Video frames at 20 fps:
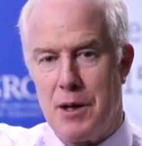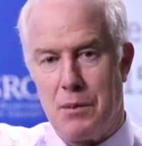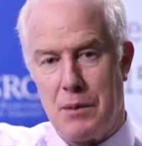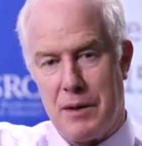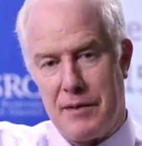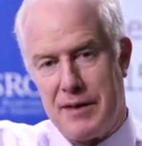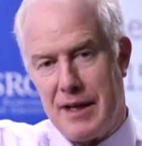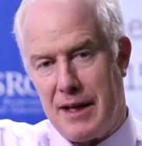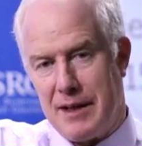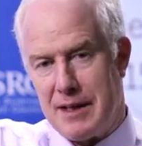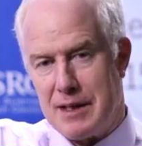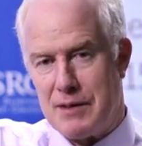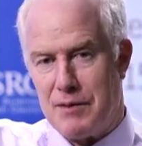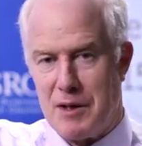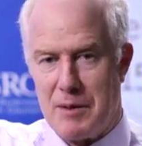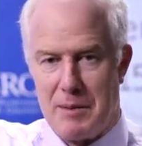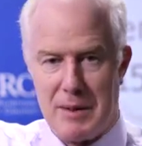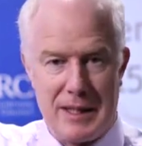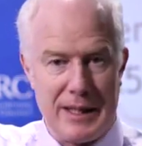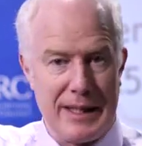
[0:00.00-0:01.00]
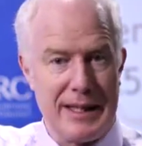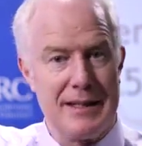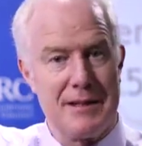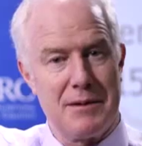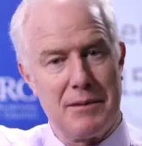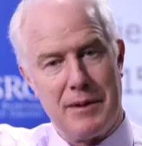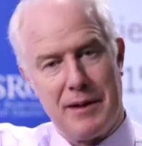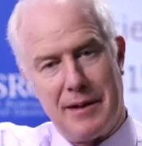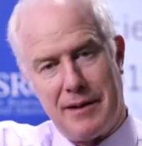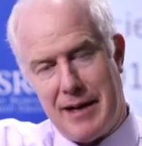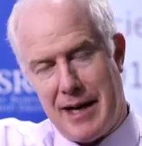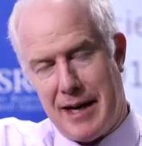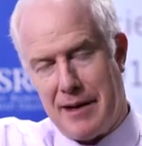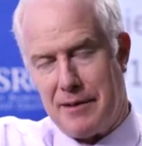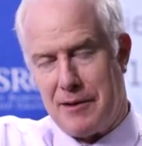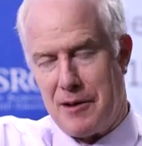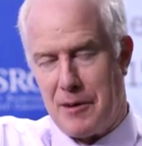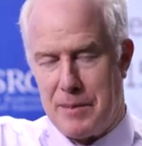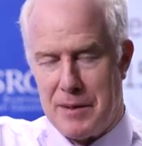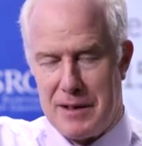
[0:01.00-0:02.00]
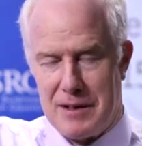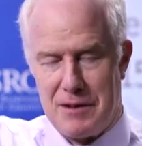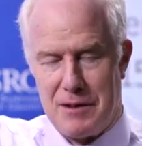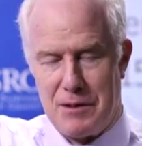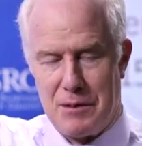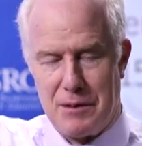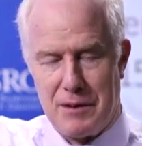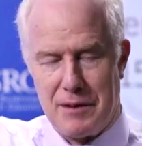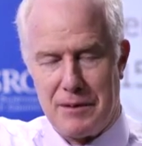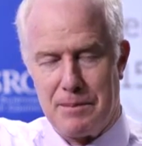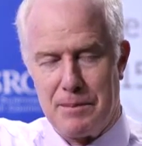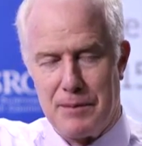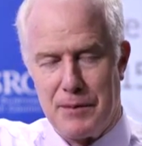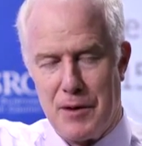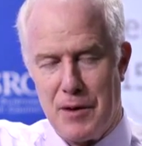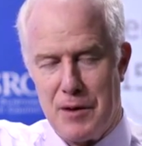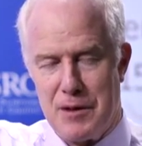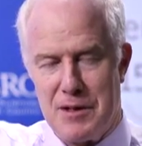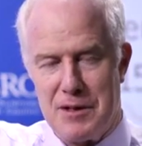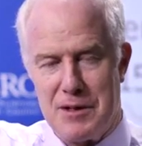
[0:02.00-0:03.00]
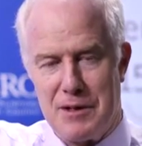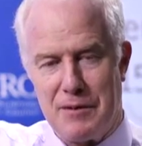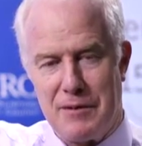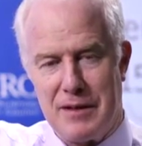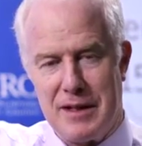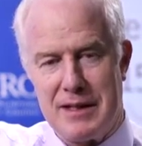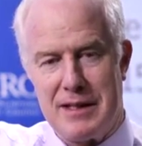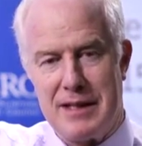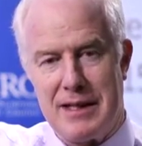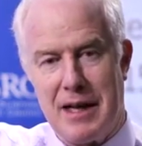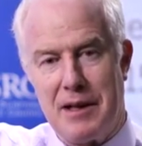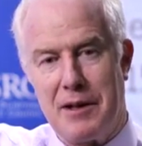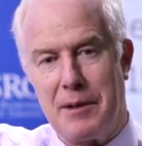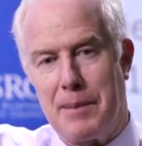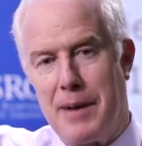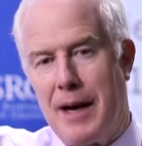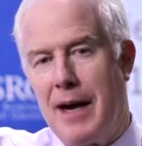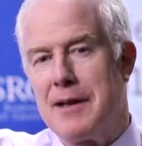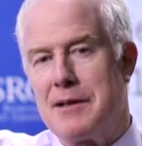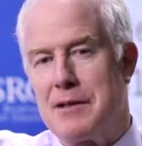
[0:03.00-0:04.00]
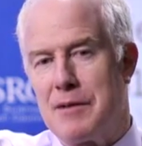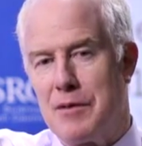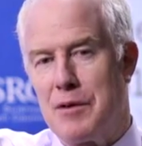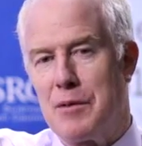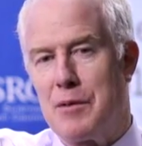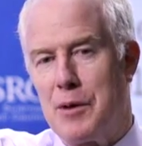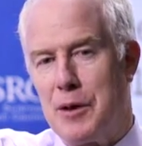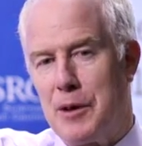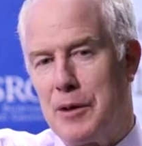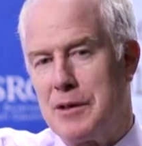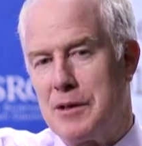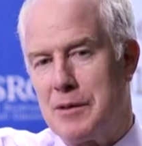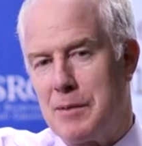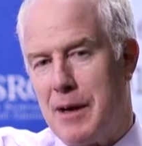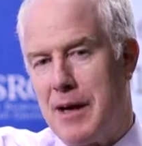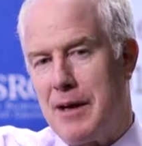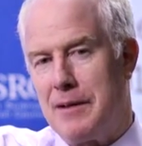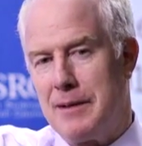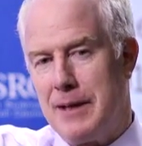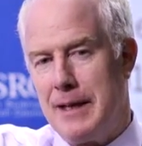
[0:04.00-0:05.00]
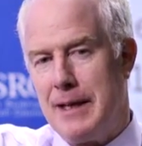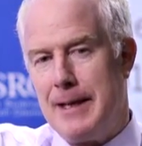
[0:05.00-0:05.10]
We've done this for the Middle East. We're now hoping to do versions of this in other parts of the world as well.